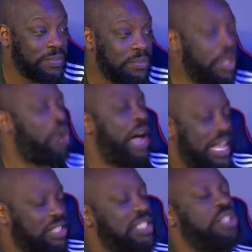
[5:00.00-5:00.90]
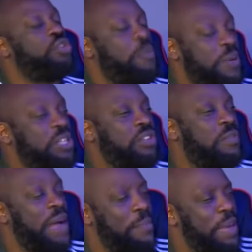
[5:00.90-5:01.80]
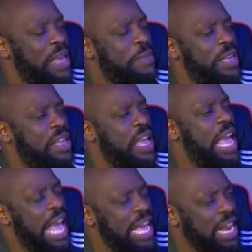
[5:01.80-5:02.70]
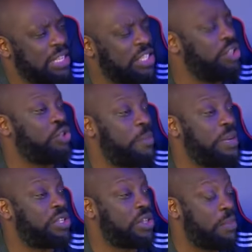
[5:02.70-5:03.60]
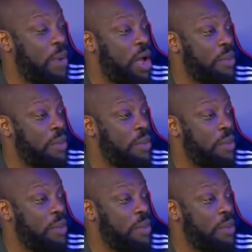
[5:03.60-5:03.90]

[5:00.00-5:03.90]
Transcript: No, I sent you a picture of my baby, and I sent you a picture of the mom,